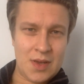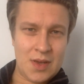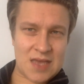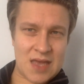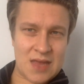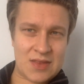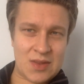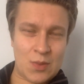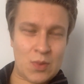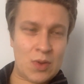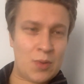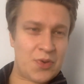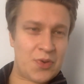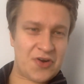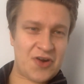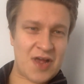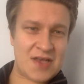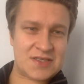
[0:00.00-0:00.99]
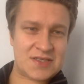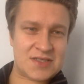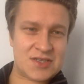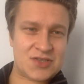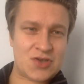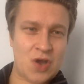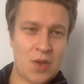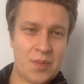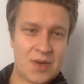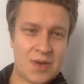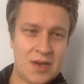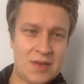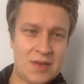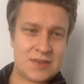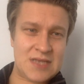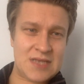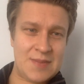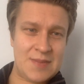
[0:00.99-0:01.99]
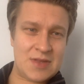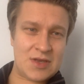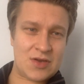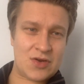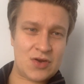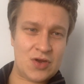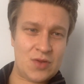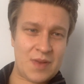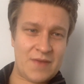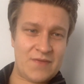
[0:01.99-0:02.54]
They will progress to the top team in the group